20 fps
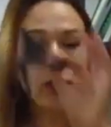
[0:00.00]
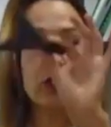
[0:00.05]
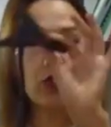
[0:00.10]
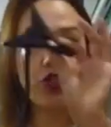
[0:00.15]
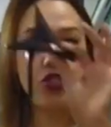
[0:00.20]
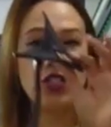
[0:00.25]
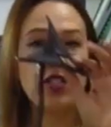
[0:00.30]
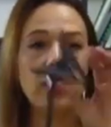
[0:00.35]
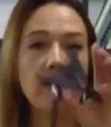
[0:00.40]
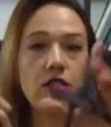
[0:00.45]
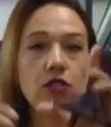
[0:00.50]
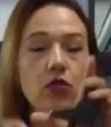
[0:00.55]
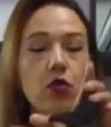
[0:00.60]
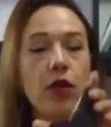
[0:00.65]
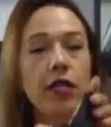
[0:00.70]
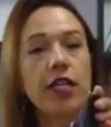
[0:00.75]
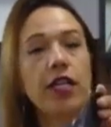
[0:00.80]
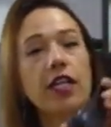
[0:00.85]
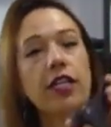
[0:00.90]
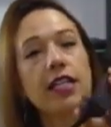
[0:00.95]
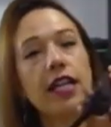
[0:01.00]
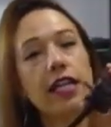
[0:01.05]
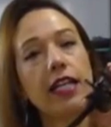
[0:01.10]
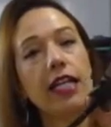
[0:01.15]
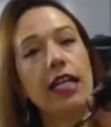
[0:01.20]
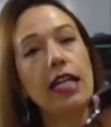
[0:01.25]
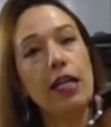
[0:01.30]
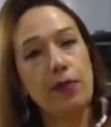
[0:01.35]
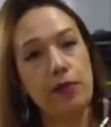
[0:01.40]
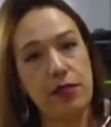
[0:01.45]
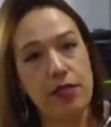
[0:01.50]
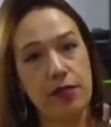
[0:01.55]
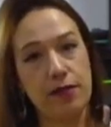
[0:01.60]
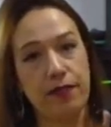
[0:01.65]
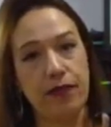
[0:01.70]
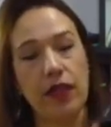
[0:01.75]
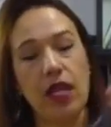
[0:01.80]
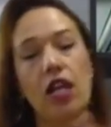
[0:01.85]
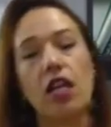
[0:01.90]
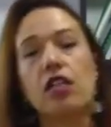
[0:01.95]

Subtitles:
which is this one here that clips.